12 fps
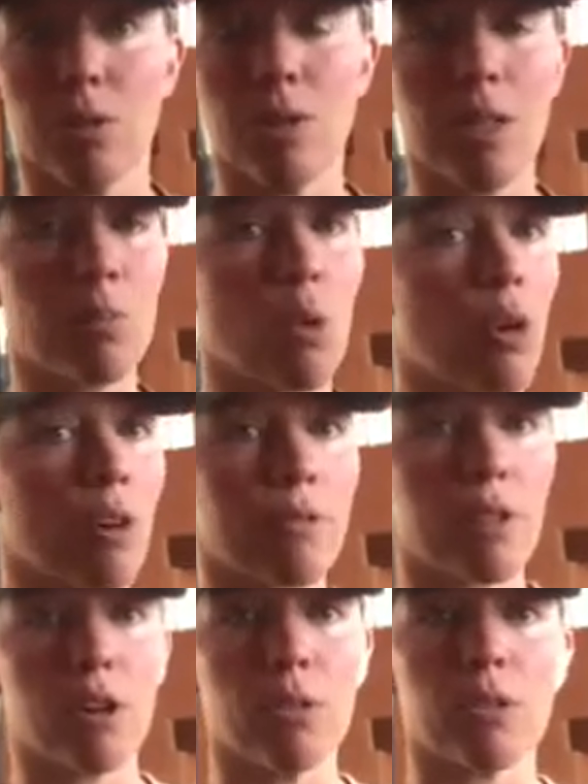You need more
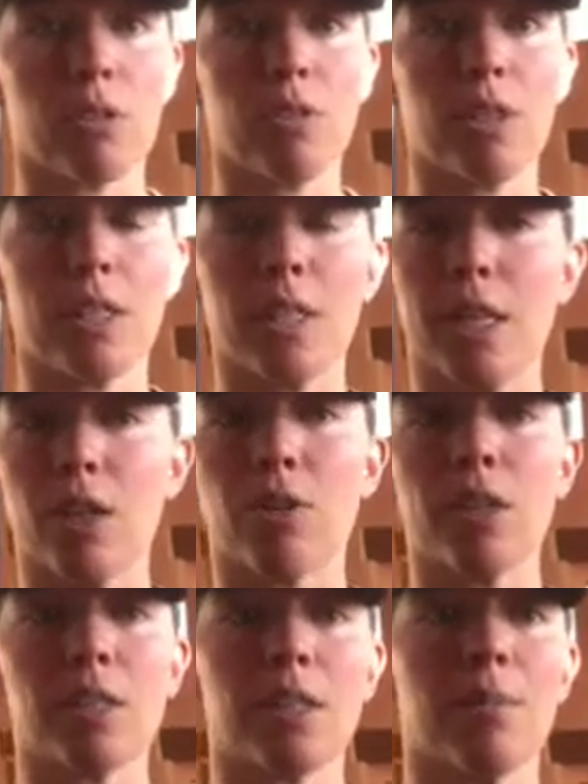of those. You need to
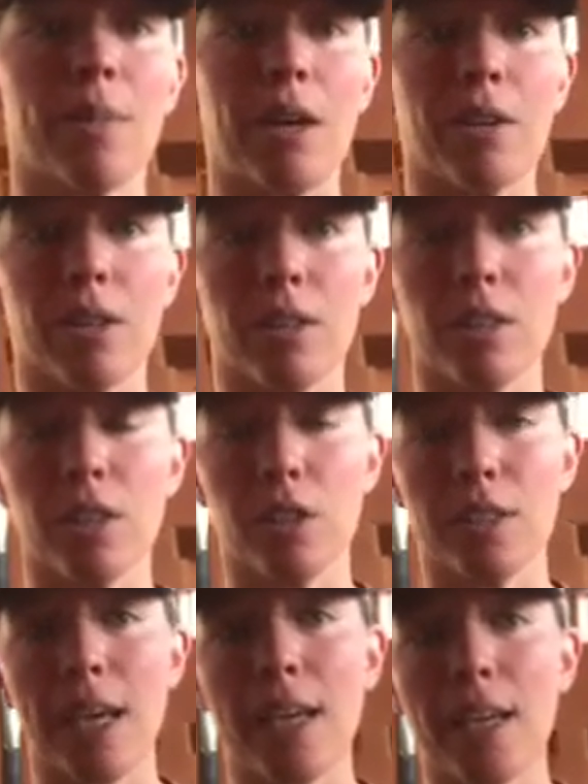increase the amount you're
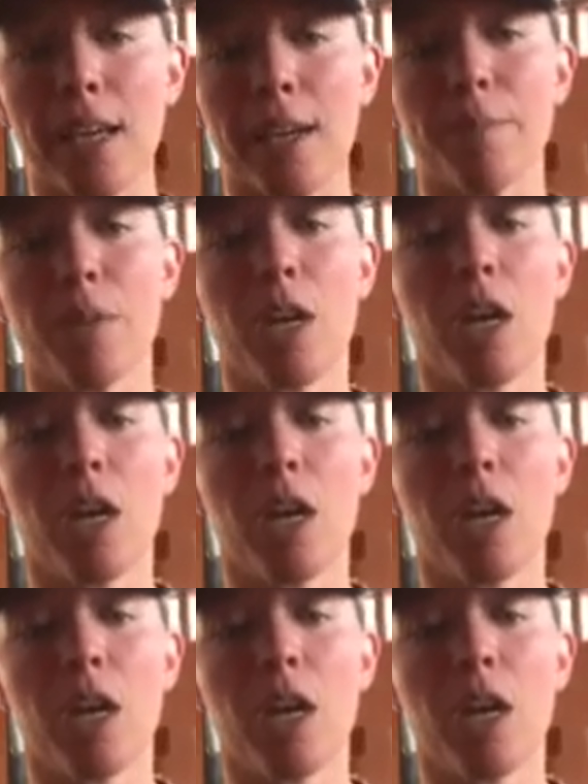taking